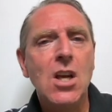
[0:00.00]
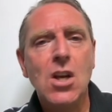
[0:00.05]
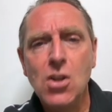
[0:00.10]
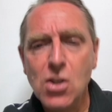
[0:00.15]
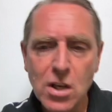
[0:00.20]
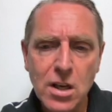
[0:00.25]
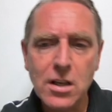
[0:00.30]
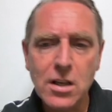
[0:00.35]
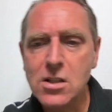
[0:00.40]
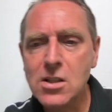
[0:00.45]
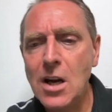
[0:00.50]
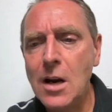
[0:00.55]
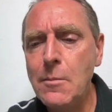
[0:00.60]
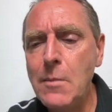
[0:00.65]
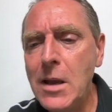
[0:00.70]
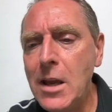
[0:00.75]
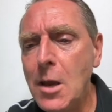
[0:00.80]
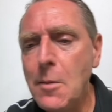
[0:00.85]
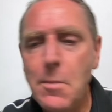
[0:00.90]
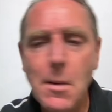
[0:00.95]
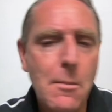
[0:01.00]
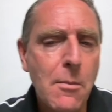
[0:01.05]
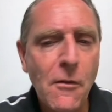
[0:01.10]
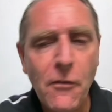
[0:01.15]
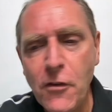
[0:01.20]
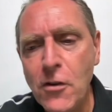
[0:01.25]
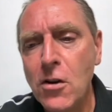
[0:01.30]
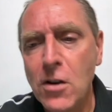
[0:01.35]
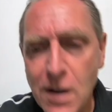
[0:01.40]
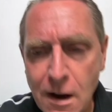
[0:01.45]
You need to start making people
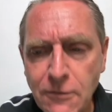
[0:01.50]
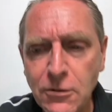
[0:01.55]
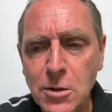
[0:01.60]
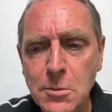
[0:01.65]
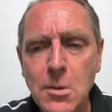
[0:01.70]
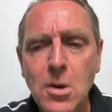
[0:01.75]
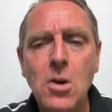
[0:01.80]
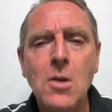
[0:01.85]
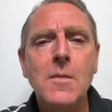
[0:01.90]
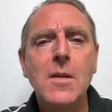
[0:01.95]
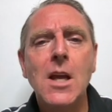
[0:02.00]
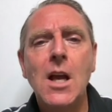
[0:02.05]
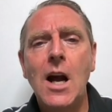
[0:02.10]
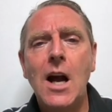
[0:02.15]
feel comfortable.